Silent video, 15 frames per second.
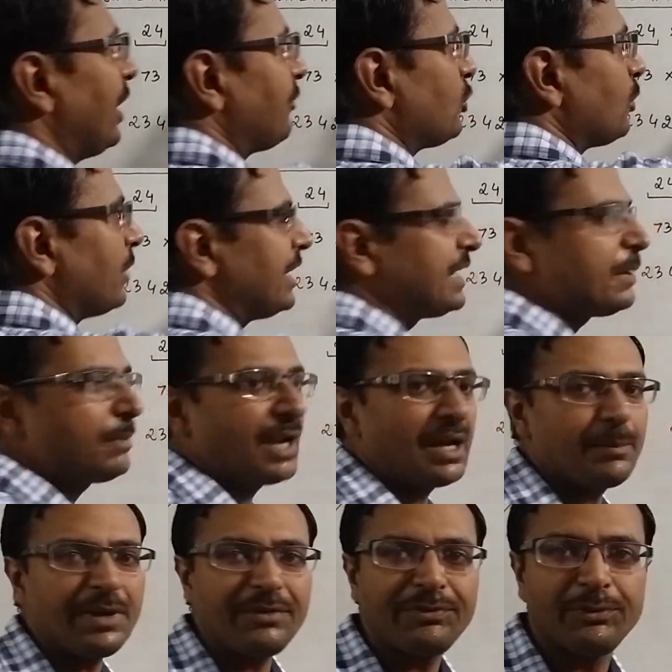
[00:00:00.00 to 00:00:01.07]
you have to
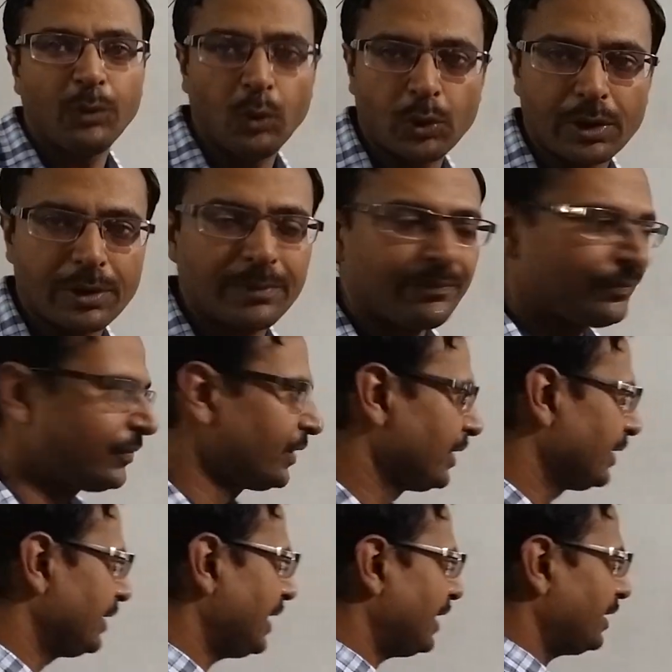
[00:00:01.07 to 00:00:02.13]
multiply by 4,
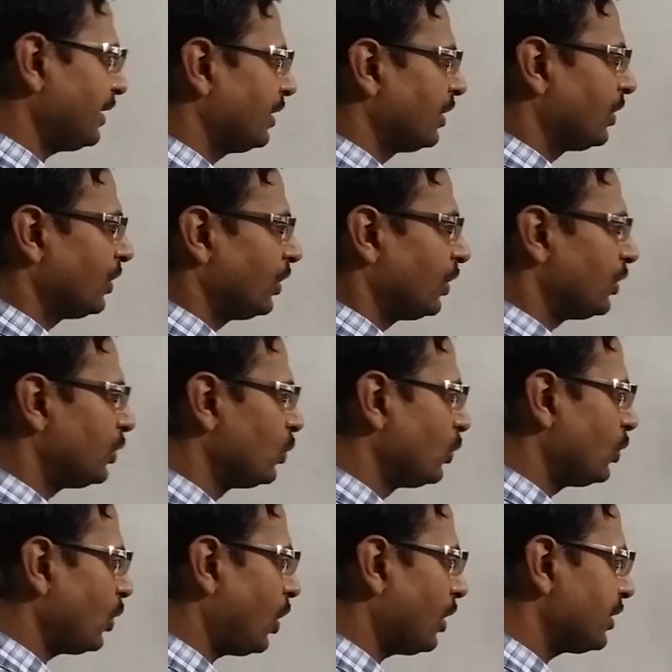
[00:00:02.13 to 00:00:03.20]
then do
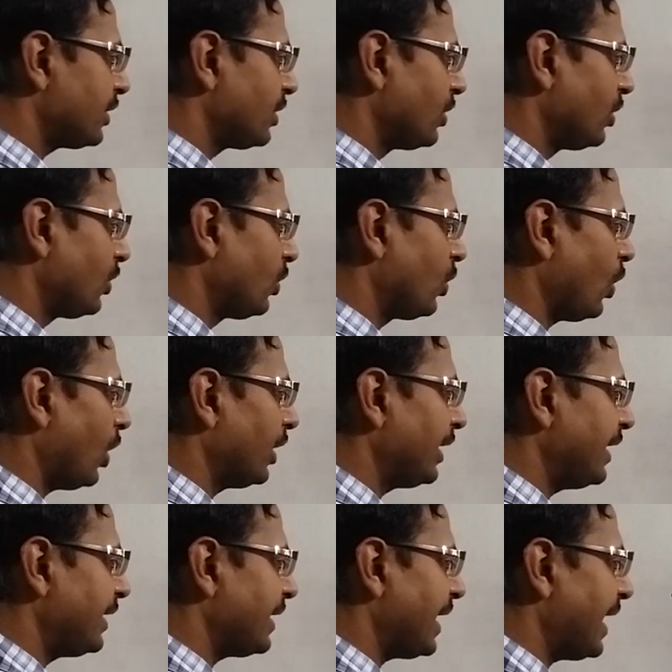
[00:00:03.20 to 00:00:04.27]
not call
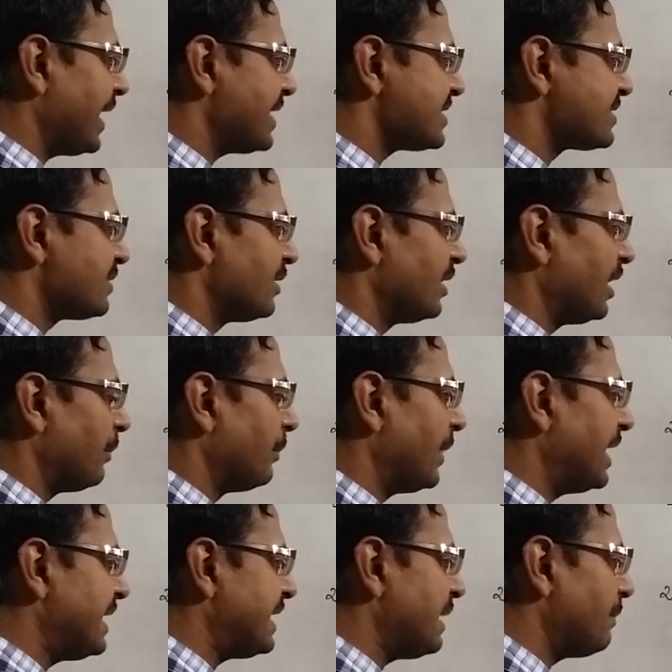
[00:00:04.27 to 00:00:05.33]
it as
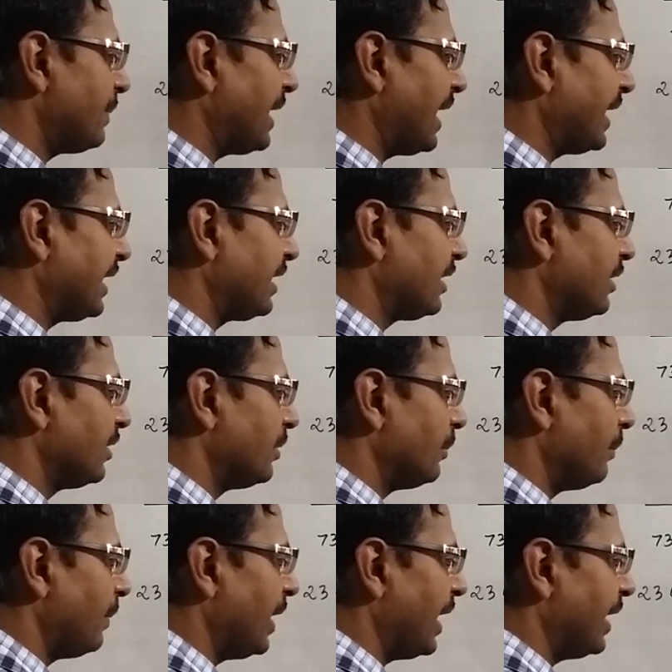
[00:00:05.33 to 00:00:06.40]
multiplying
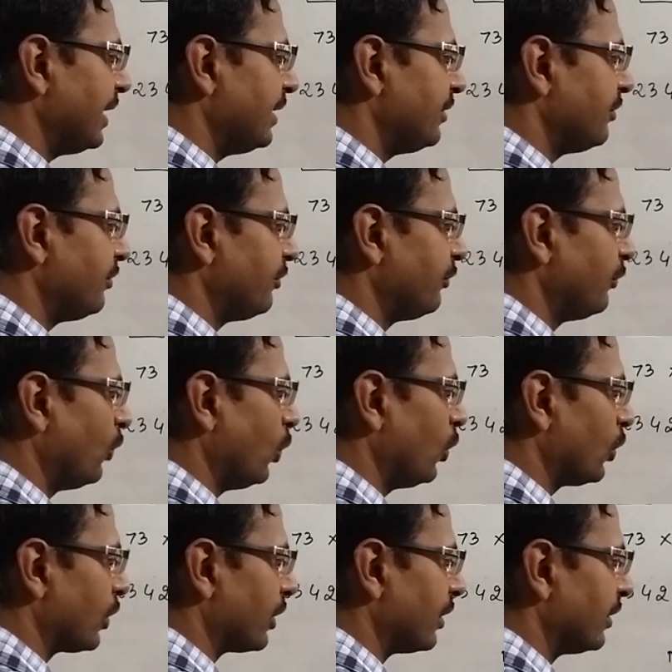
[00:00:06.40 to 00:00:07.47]
by
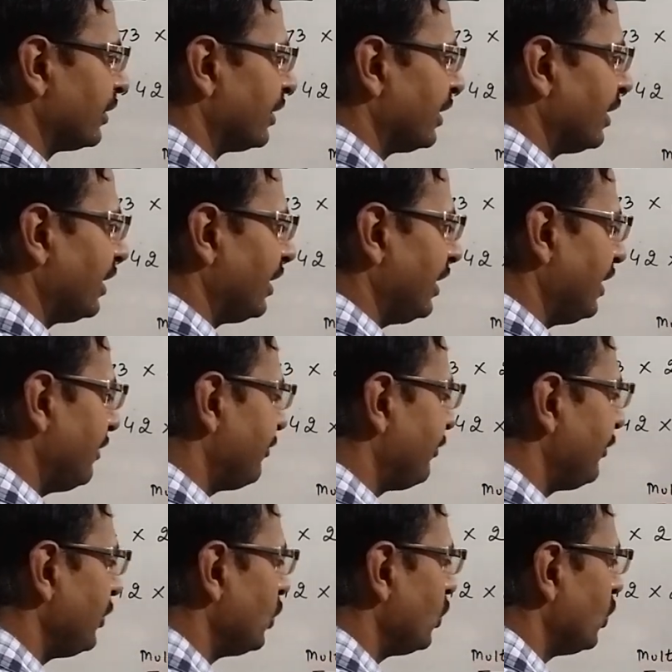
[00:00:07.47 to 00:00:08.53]
4.
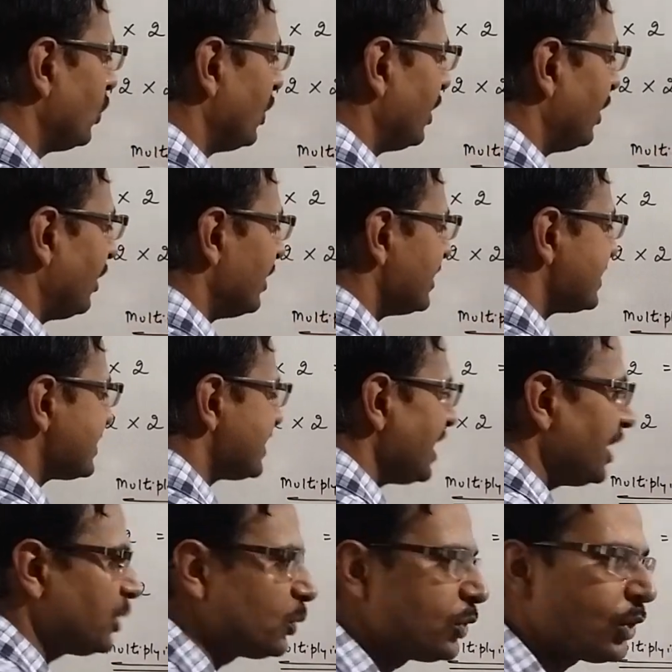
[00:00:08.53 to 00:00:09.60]
If you
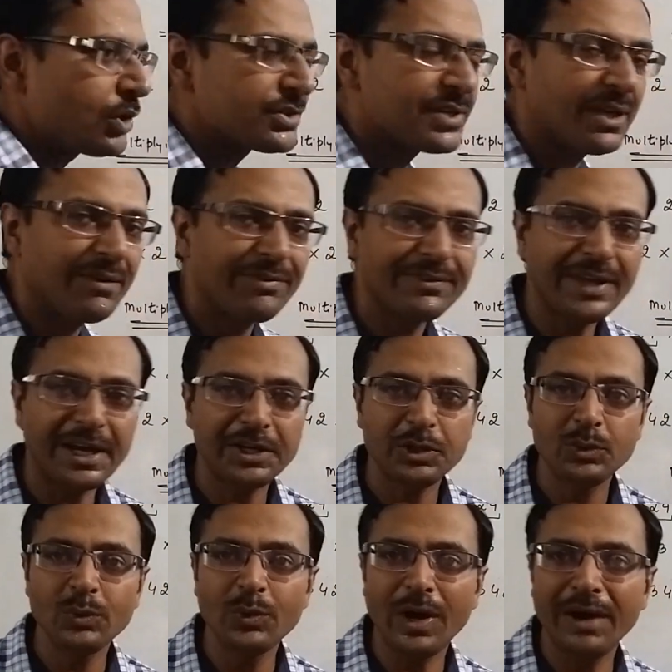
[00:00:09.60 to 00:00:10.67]
say to yourself
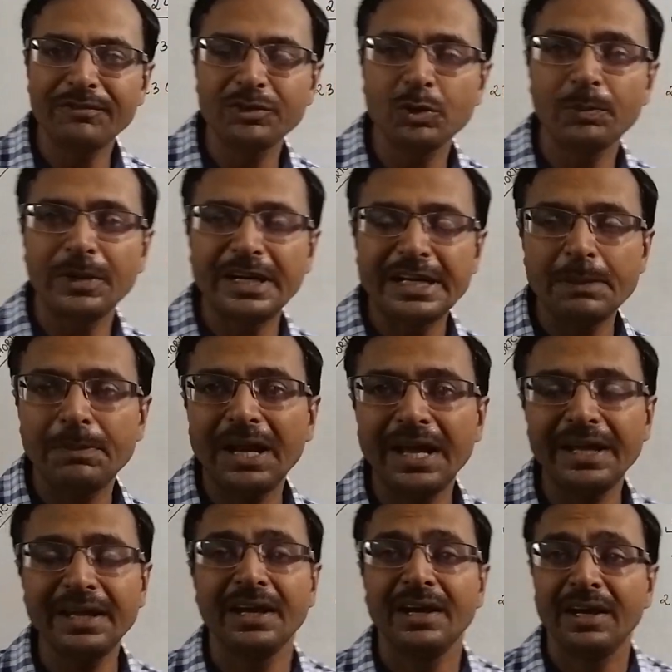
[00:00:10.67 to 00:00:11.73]
that you have to
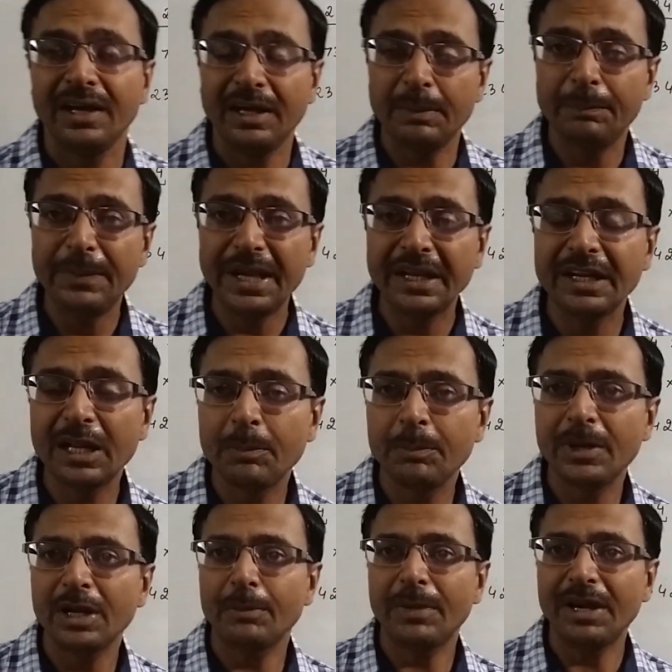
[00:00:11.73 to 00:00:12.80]
multiply a big
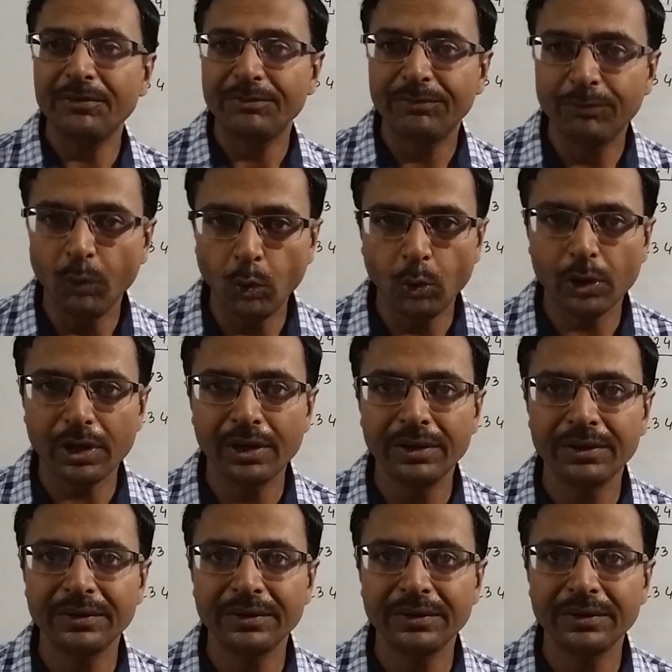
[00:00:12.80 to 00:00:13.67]
number by 4,